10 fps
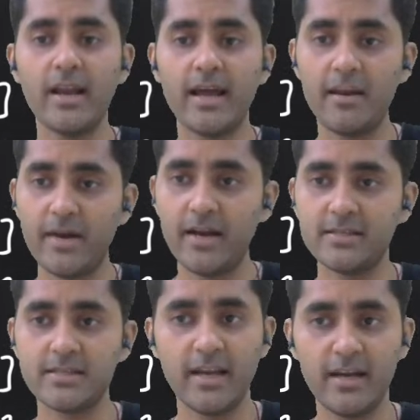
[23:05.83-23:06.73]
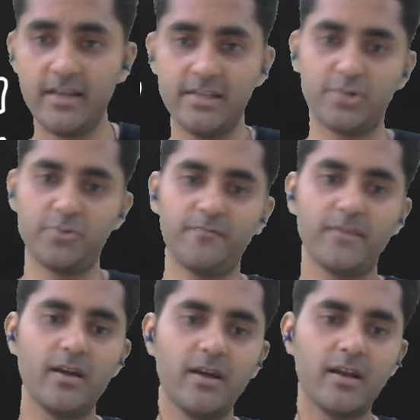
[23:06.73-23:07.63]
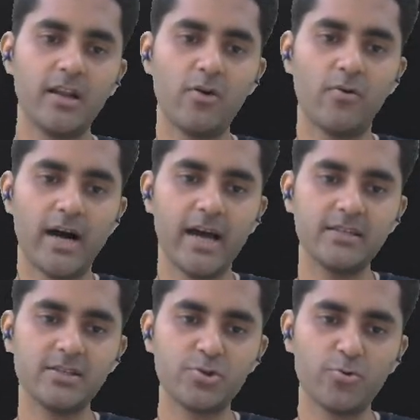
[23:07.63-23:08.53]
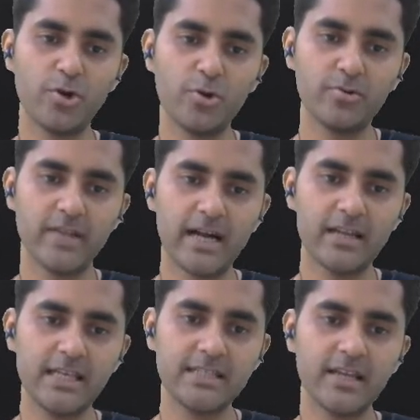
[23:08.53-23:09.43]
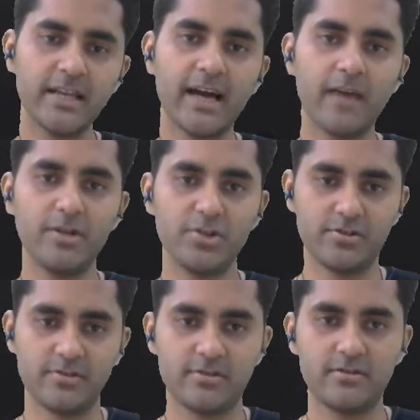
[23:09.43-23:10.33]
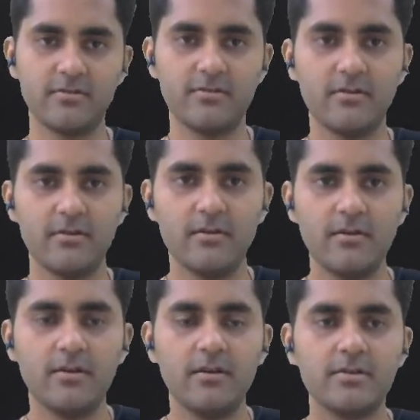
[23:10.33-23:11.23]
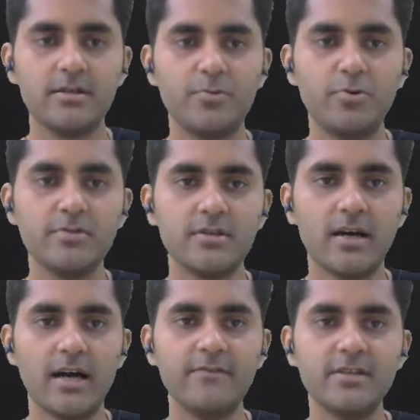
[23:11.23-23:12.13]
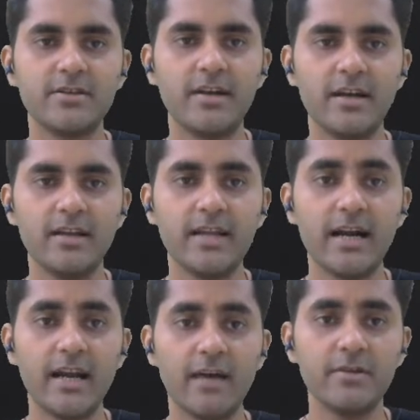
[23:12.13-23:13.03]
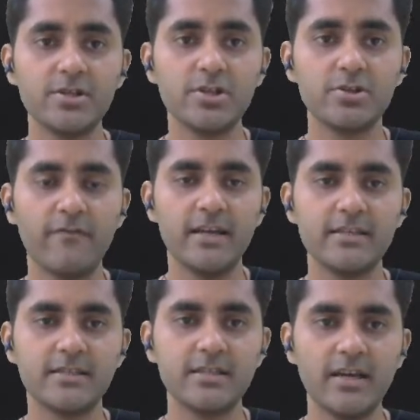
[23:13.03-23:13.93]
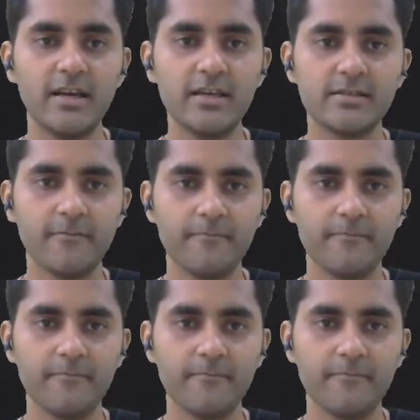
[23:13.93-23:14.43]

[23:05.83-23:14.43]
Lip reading: L minus 3 and t0. Now I just told you that these are the dimensions. Suppose I have just written that dimensions of density is